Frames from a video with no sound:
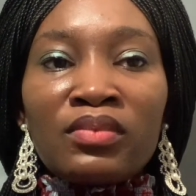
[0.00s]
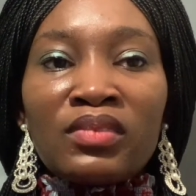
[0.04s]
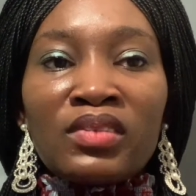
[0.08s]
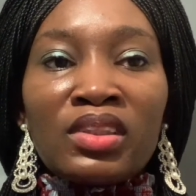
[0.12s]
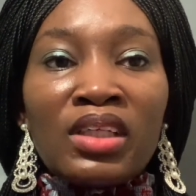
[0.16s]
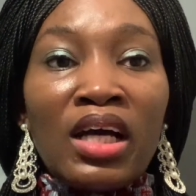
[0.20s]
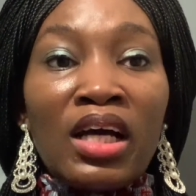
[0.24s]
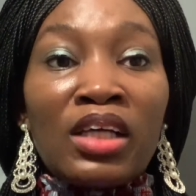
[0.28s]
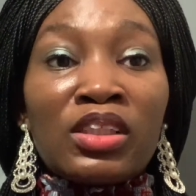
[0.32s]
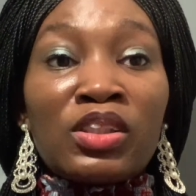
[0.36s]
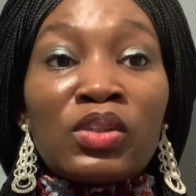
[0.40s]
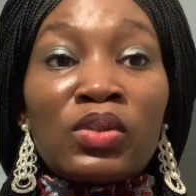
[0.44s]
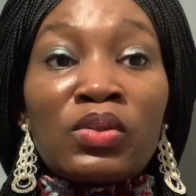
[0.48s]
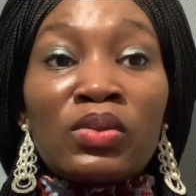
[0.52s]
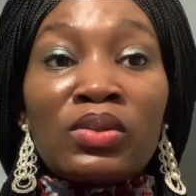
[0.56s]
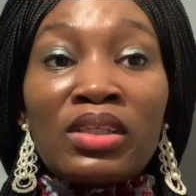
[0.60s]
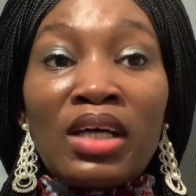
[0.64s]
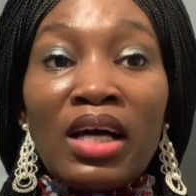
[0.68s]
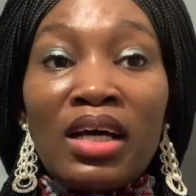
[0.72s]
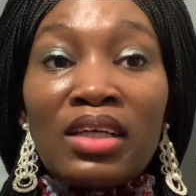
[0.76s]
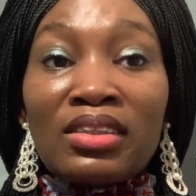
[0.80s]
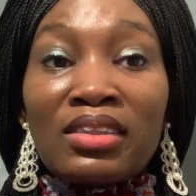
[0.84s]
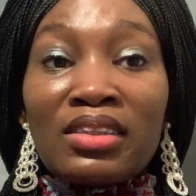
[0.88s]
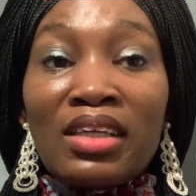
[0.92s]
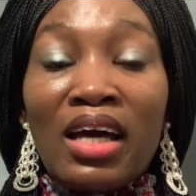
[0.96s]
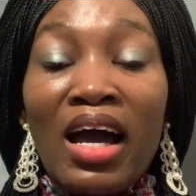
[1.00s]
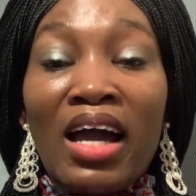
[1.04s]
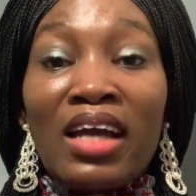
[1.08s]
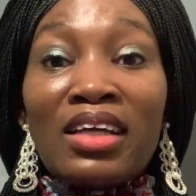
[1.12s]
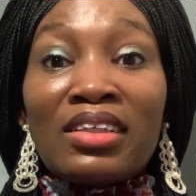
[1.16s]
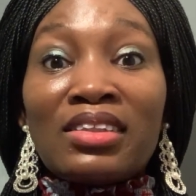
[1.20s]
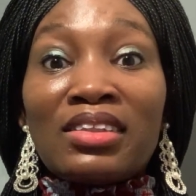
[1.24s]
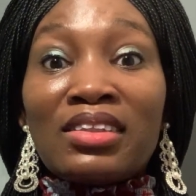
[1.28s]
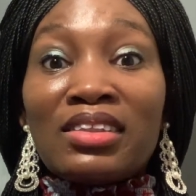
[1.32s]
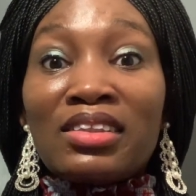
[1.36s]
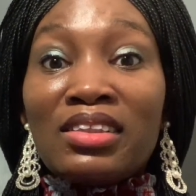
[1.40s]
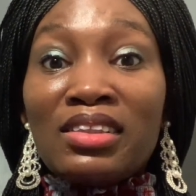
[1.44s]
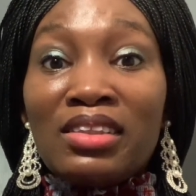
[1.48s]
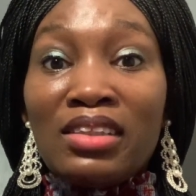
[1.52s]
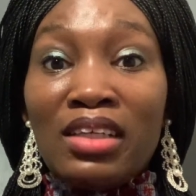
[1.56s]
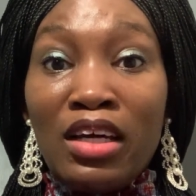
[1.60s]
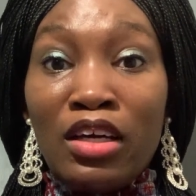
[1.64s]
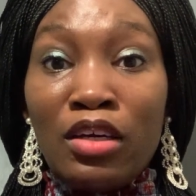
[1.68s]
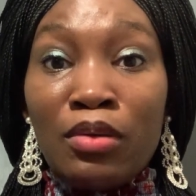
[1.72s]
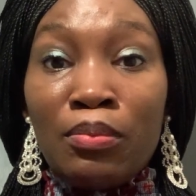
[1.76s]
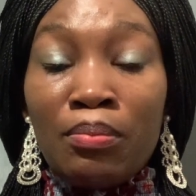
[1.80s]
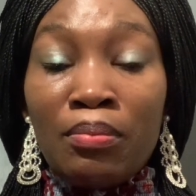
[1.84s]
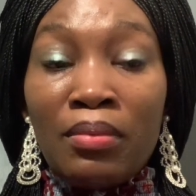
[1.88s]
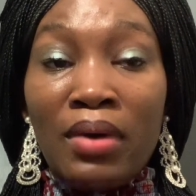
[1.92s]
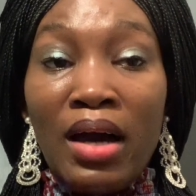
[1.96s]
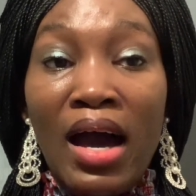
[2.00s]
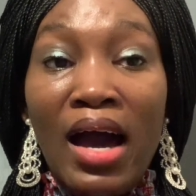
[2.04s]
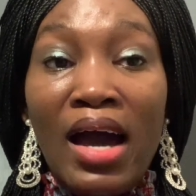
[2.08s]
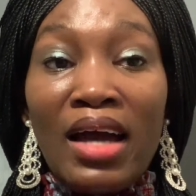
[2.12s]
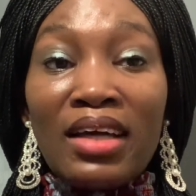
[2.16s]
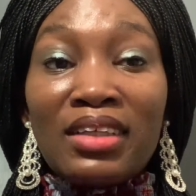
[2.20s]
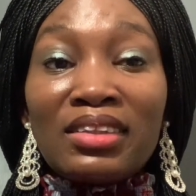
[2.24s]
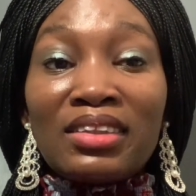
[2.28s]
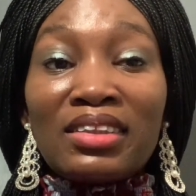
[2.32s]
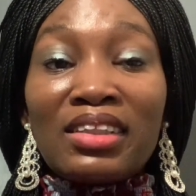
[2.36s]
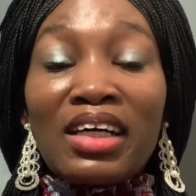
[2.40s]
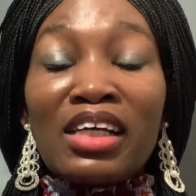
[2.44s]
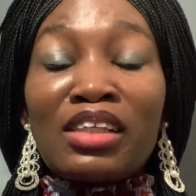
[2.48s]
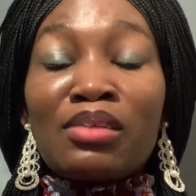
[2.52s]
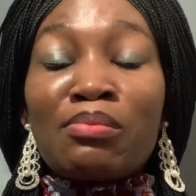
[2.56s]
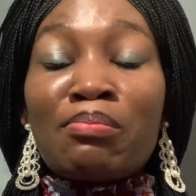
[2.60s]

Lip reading: As soon as I see them, I start